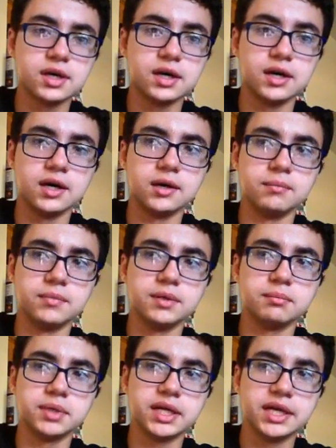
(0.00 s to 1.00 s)

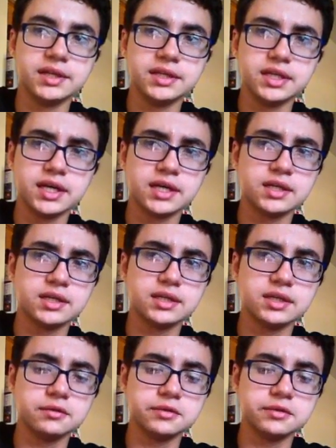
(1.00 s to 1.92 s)
But in the end, it